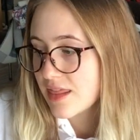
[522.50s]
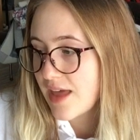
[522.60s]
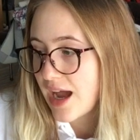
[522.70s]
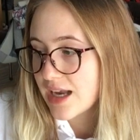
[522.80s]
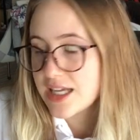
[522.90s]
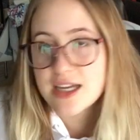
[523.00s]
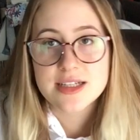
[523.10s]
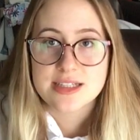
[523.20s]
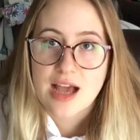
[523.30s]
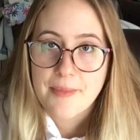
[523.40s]
that he
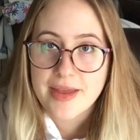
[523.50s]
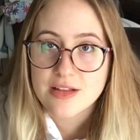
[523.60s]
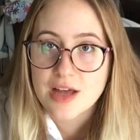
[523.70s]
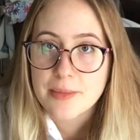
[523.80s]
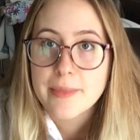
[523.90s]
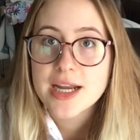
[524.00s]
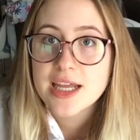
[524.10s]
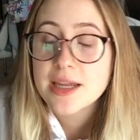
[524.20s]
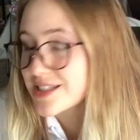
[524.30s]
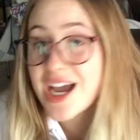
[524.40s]
does not make a lot of
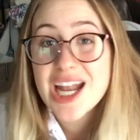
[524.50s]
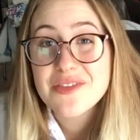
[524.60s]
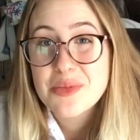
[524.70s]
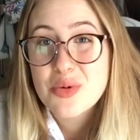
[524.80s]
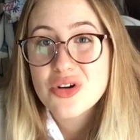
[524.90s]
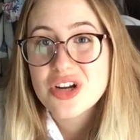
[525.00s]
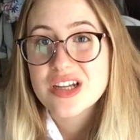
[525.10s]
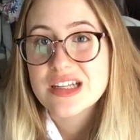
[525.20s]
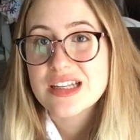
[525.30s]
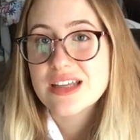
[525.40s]
money. It's kind of
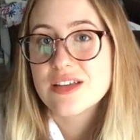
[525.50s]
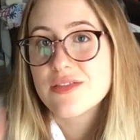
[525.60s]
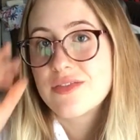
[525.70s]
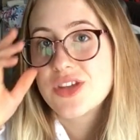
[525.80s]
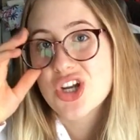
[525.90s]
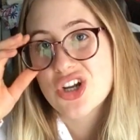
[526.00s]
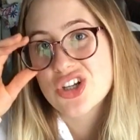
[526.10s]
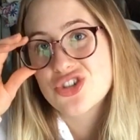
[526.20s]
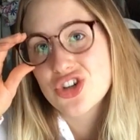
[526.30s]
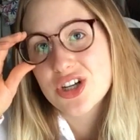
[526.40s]
important if you're
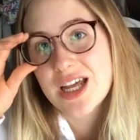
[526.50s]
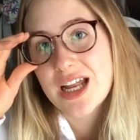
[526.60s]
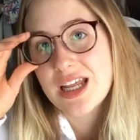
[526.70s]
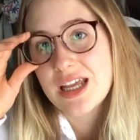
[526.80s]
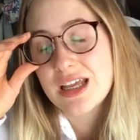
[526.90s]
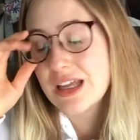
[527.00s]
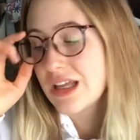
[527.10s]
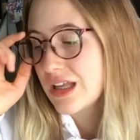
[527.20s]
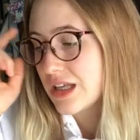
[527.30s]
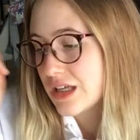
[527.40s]
a sugar daddy,
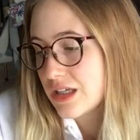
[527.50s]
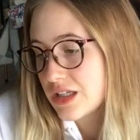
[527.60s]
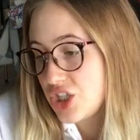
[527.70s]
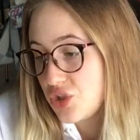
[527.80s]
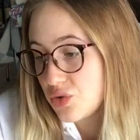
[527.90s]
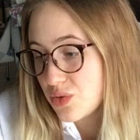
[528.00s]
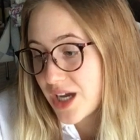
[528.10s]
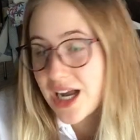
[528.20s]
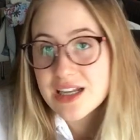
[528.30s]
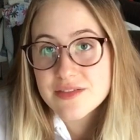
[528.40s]
you
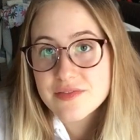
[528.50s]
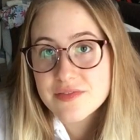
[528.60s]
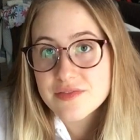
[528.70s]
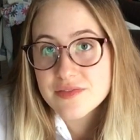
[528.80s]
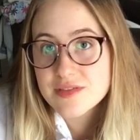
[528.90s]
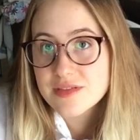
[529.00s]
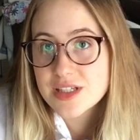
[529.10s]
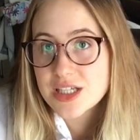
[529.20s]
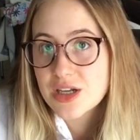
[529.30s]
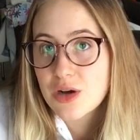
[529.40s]
kind of,
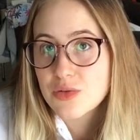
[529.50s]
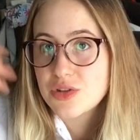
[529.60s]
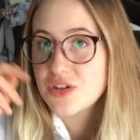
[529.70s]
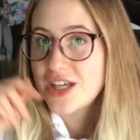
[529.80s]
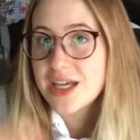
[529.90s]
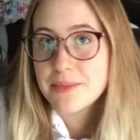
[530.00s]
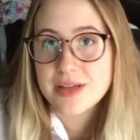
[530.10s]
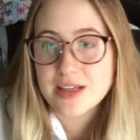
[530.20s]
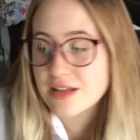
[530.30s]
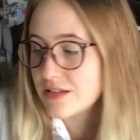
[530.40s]
you know, you can't
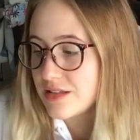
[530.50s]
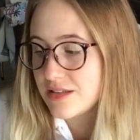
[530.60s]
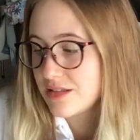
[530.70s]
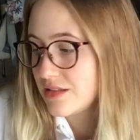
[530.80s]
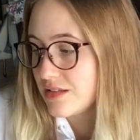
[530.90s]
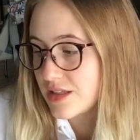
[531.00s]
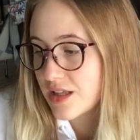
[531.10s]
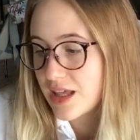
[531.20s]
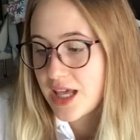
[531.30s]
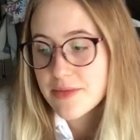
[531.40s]
be
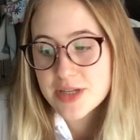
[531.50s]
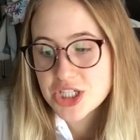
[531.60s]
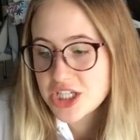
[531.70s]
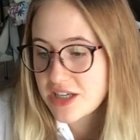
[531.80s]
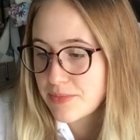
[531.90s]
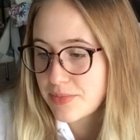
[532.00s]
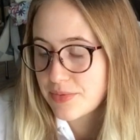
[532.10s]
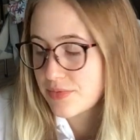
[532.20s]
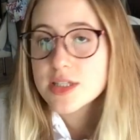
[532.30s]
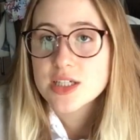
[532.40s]
cheap. I
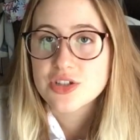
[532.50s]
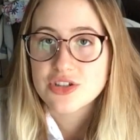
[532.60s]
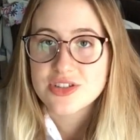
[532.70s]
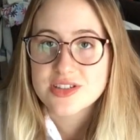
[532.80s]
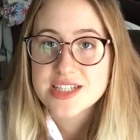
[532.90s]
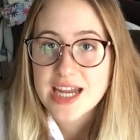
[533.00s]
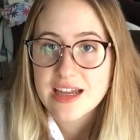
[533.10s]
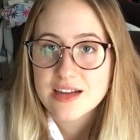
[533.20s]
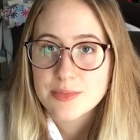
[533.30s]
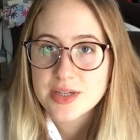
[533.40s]
don't really
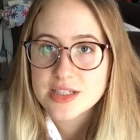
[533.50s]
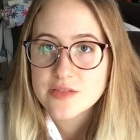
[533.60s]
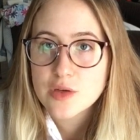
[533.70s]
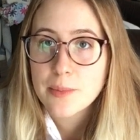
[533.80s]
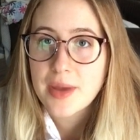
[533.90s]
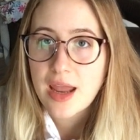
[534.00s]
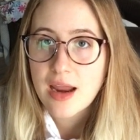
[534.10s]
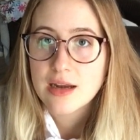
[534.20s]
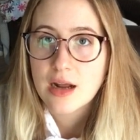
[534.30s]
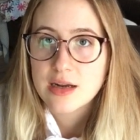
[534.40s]
understand, because if you're
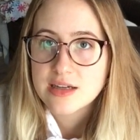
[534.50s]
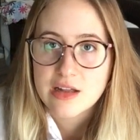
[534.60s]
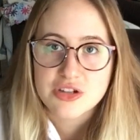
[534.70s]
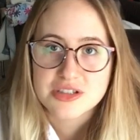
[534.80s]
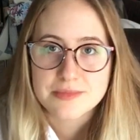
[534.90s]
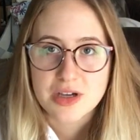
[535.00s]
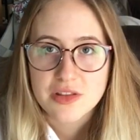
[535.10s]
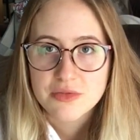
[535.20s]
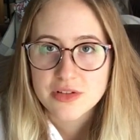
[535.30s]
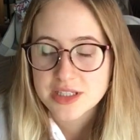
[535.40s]
paying $90 a
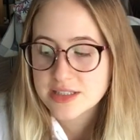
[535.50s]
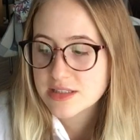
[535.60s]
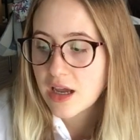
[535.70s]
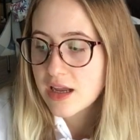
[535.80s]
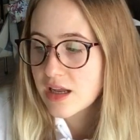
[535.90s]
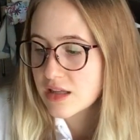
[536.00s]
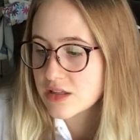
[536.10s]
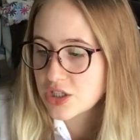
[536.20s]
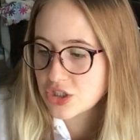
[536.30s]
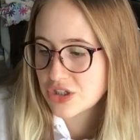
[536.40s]
month for this site
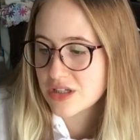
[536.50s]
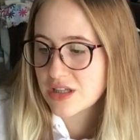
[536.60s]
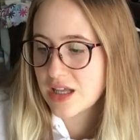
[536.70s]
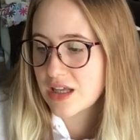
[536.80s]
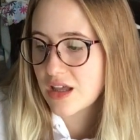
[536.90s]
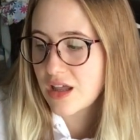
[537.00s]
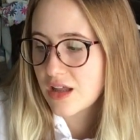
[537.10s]
and then you're gonna like